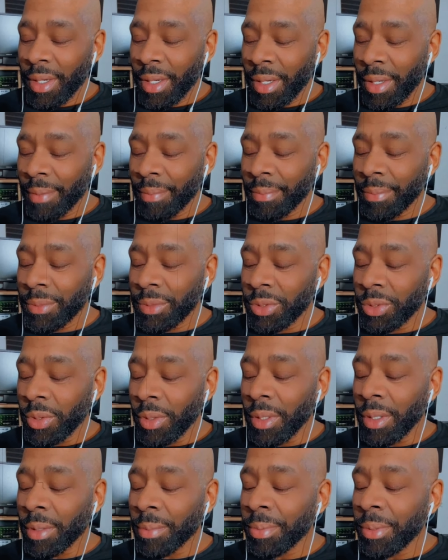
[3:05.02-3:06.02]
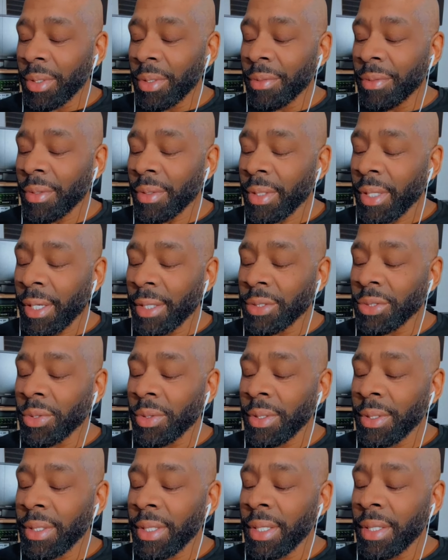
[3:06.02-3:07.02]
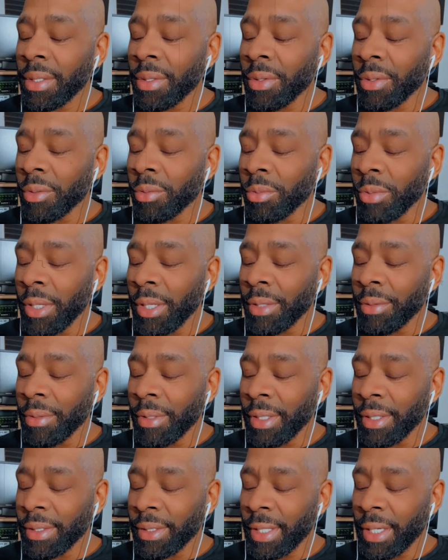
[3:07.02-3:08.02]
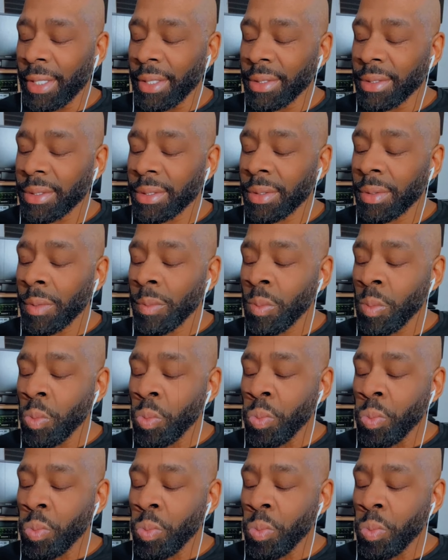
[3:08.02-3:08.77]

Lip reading: Joy looked beautiful. Yeah, Joy did look really, really nice.